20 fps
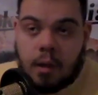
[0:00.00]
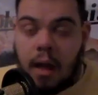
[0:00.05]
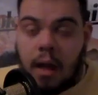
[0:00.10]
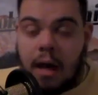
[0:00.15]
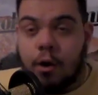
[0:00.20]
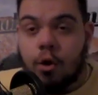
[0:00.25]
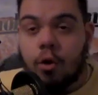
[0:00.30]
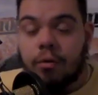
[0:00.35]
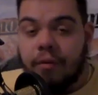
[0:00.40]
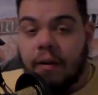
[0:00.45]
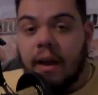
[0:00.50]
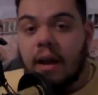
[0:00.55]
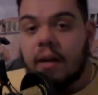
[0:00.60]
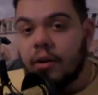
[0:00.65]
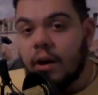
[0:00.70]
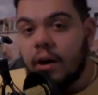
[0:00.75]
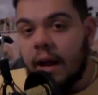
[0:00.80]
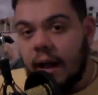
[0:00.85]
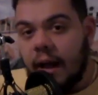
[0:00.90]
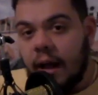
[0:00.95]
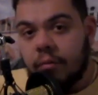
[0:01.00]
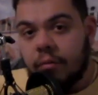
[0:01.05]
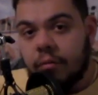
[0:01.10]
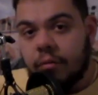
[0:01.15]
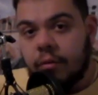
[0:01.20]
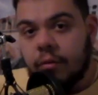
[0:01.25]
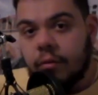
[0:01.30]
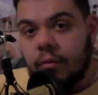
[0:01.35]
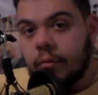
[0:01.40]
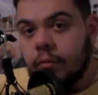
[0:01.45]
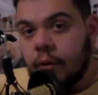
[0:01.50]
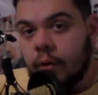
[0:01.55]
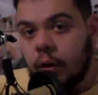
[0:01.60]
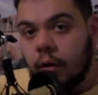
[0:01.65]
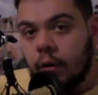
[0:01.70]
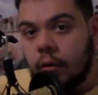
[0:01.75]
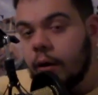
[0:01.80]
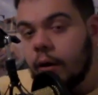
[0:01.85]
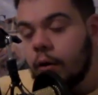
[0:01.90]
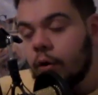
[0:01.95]
I don't know if I ever have. I
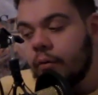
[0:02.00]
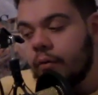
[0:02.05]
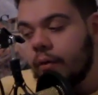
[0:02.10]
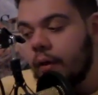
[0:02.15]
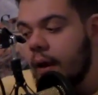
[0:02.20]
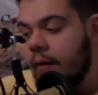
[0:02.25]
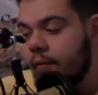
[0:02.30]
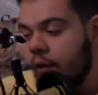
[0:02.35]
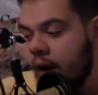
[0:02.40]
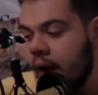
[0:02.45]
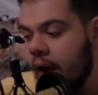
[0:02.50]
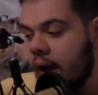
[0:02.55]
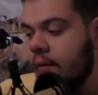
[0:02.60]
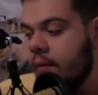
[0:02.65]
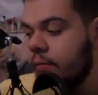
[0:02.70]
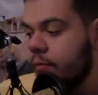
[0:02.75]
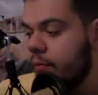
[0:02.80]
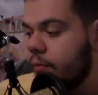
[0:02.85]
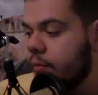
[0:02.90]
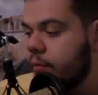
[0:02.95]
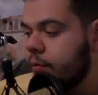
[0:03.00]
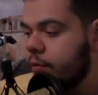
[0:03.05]
don't know if I ever have.